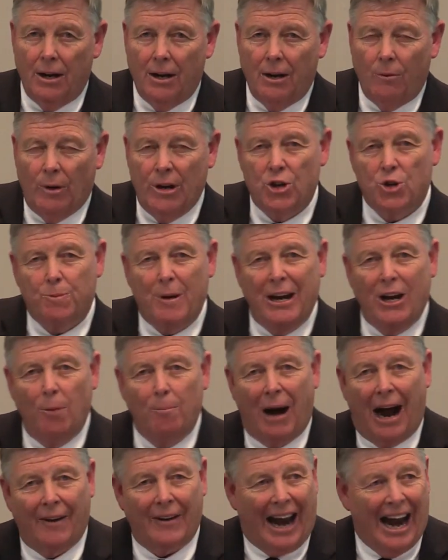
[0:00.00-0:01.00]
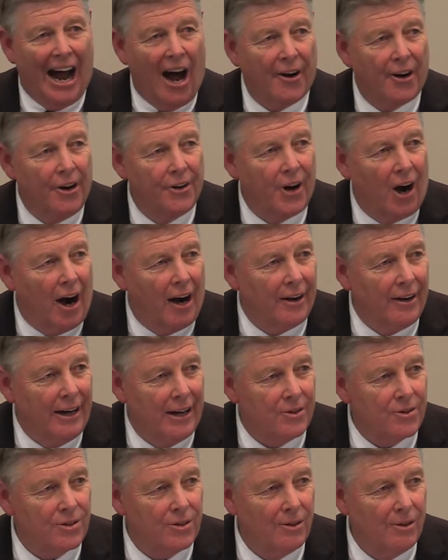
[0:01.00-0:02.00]
When you speak about outer
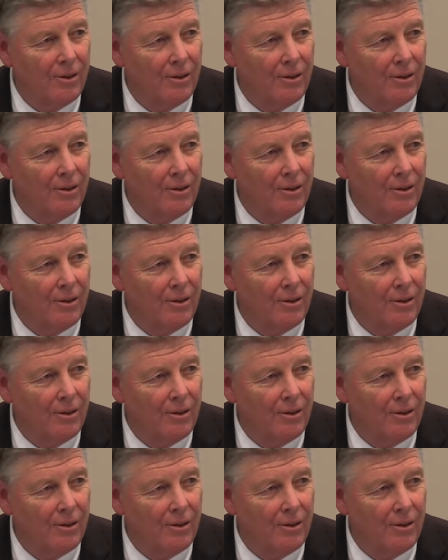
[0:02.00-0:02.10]
darkness,